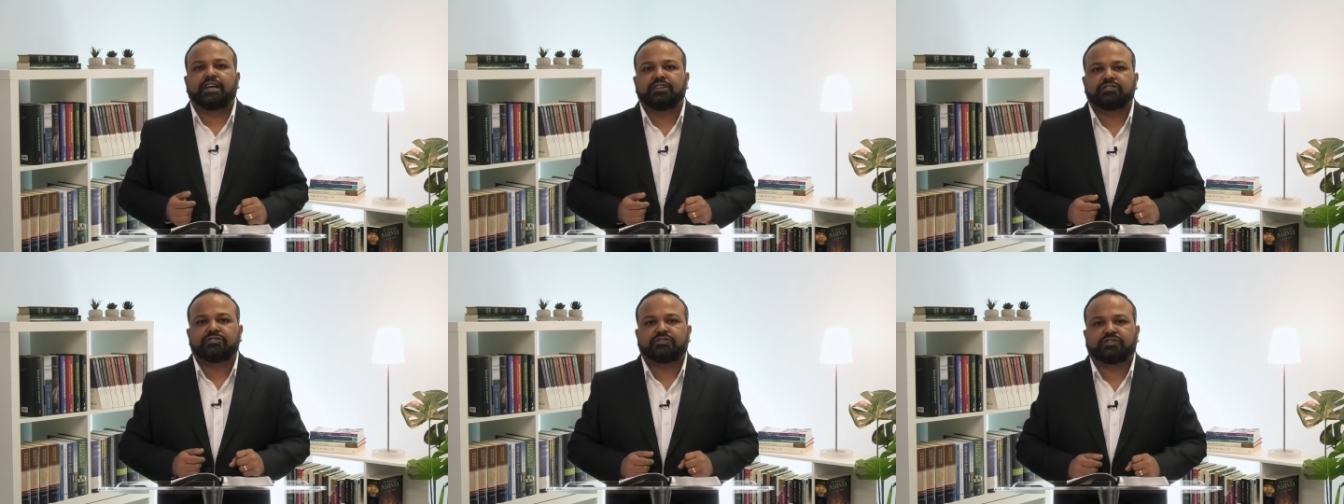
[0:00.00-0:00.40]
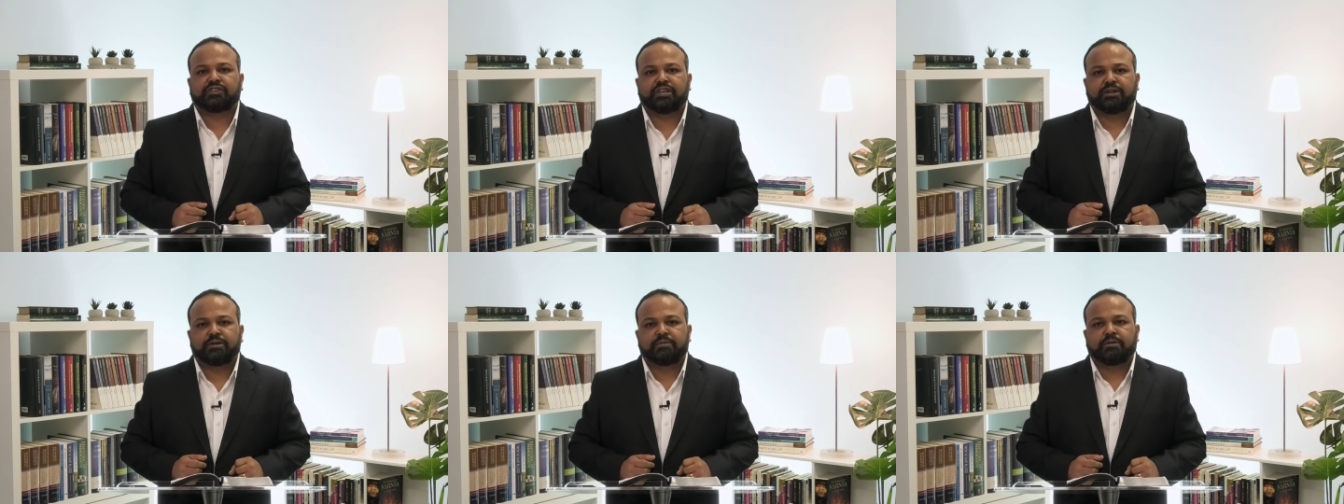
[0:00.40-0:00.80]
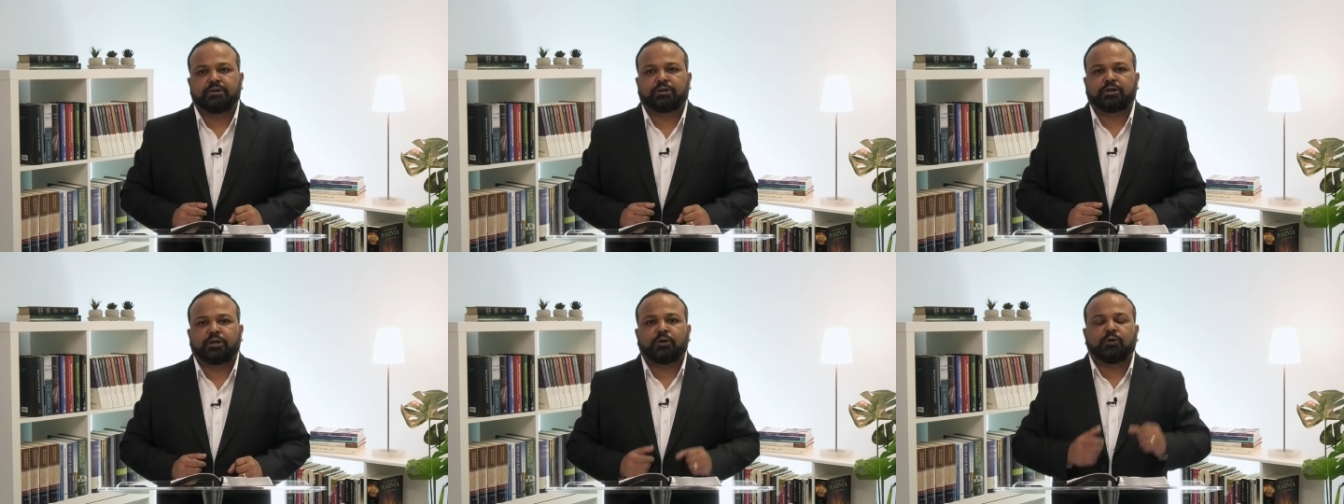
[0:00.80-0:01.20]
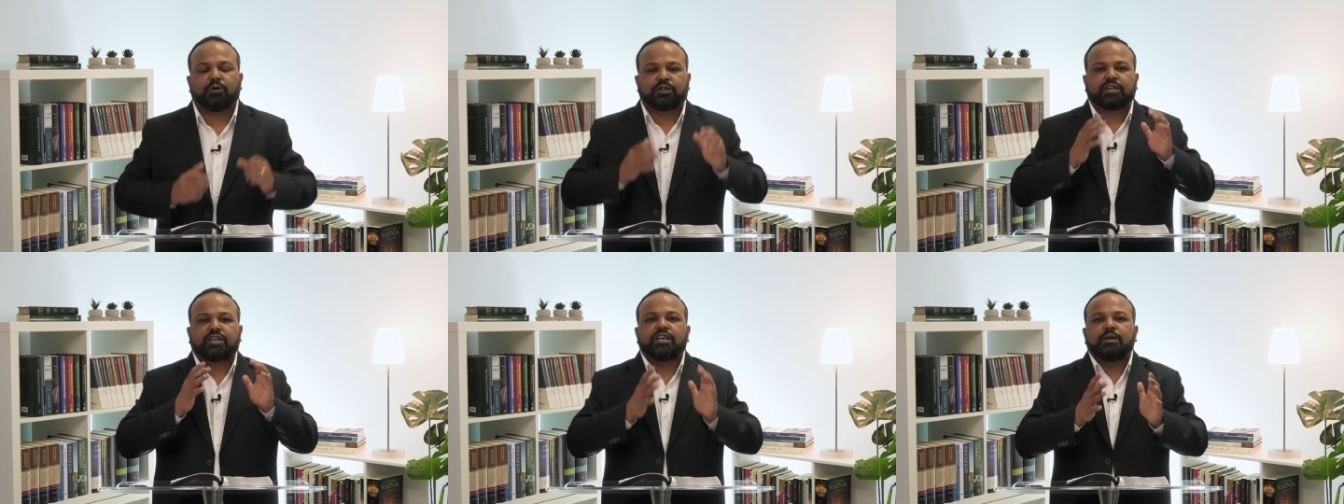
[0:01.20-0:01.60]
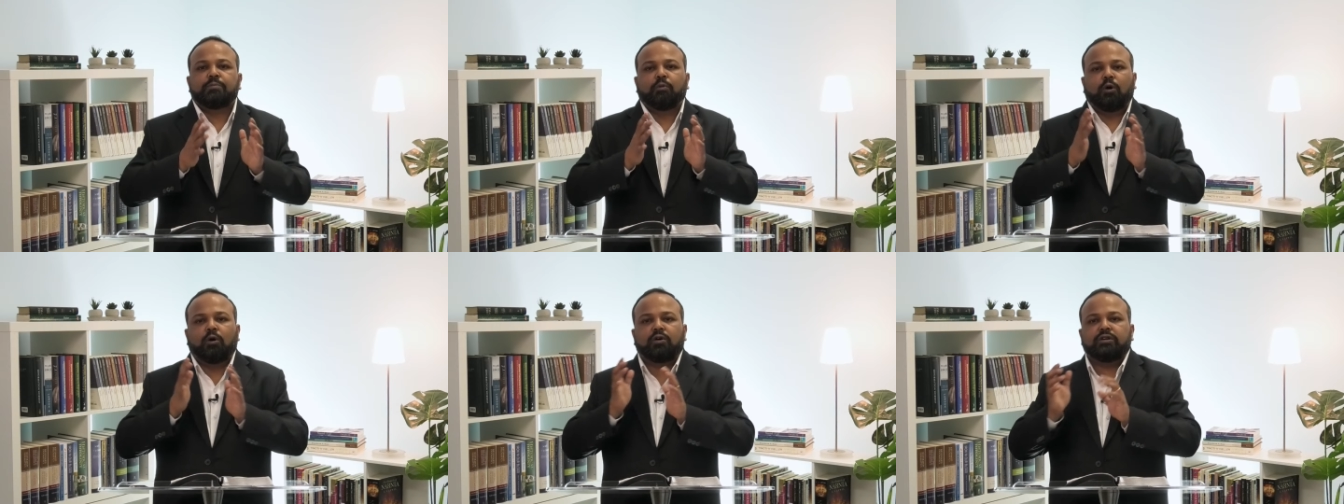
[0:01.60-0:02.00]
in sin. You cannot
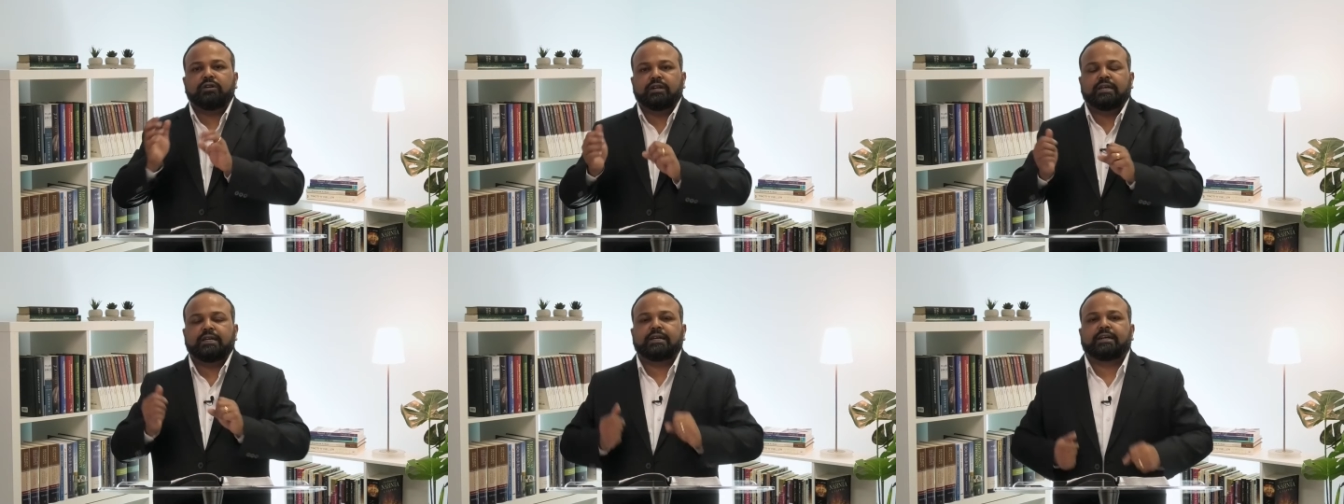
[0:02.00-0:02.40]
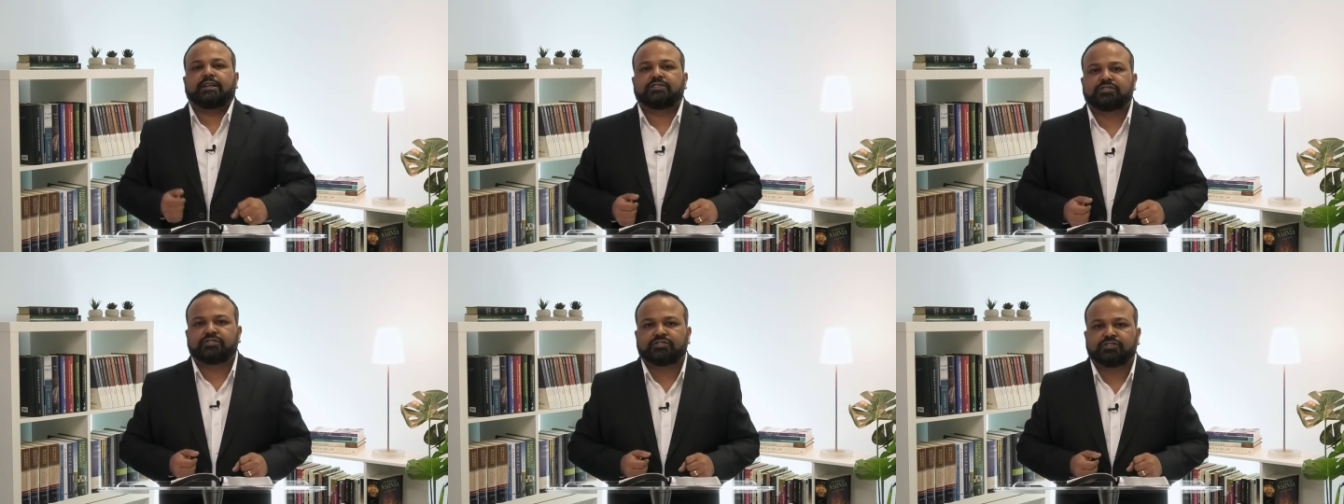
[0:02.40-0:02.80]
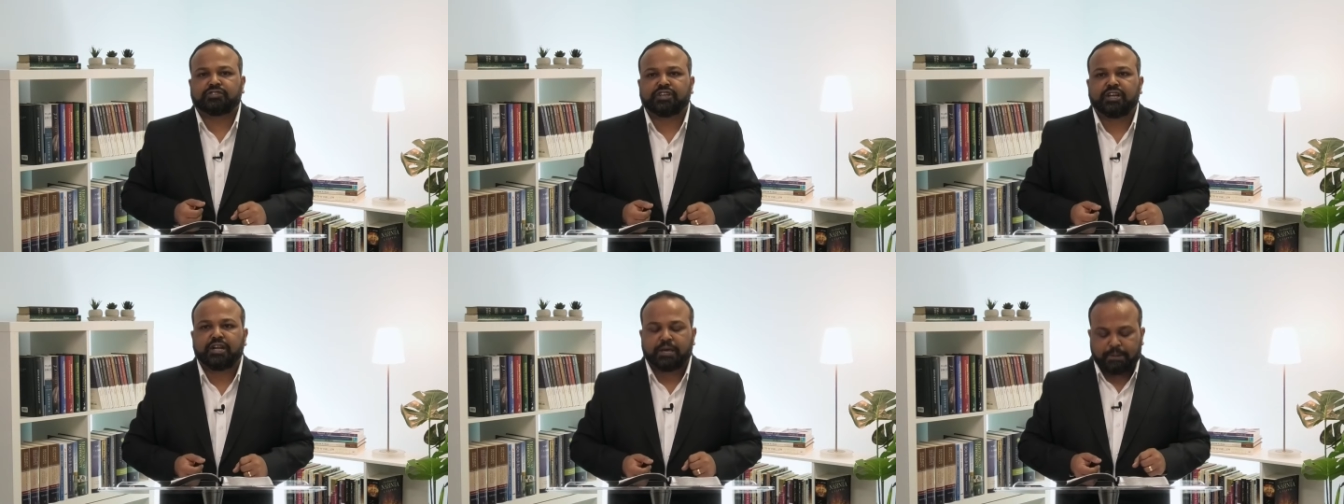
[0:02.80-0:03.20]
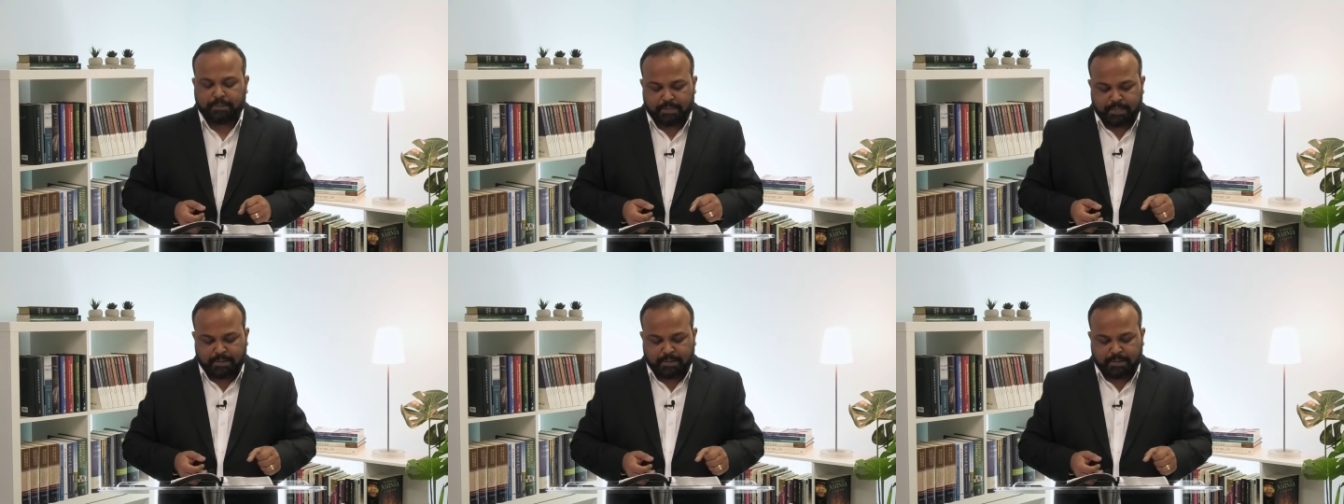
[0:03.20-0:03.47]
keep on sinning